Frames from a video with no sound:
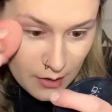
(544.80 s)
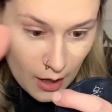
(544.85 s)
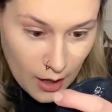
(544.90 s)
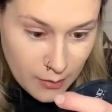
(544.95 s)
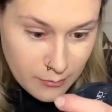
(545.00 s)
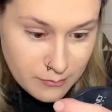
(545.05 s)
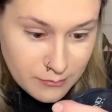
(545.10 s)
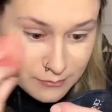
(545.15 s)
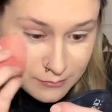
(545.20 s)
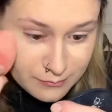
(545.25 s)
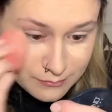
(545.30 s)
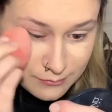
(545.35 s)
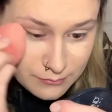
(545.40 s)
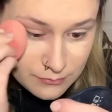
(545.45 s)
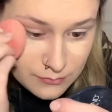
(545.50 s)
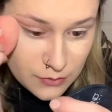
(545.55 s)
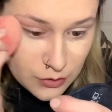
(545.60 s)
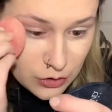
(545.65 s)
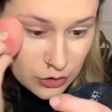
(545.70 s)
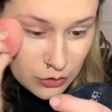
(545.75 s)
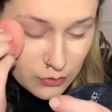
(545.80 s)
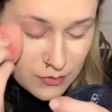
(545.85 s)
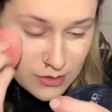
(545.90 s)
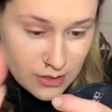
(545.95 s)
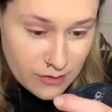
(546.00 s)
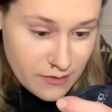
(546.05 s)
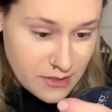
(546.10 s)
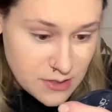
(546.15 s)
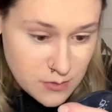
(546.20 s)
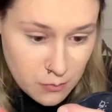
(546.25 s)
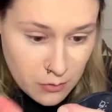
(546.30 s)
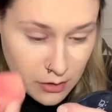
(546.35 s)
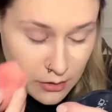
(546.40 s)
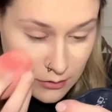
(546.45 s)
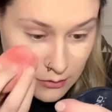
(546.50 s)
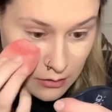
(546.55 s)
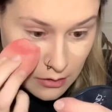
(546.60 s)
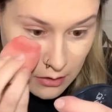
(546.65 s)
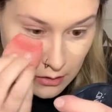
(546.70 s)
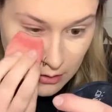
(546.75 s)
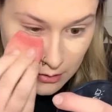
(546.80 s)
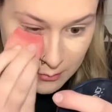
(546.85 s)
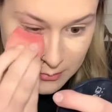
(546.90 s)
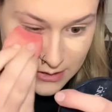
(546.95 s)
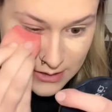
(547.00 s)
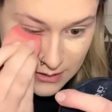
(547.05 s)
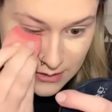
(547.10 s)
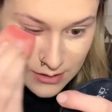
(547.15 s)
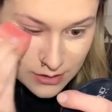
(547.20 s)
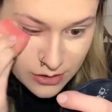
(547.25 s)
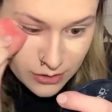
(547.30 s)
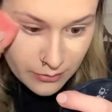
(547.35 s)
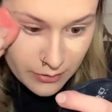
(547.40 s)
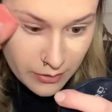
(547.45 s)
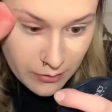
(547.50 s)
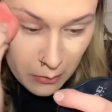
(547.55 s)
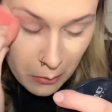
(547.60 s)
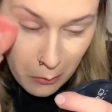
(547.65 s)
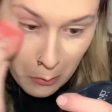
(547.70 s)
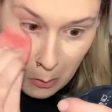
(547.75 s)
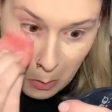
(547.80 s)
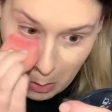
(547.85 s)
I'm glued to this one. I'm addicted to it.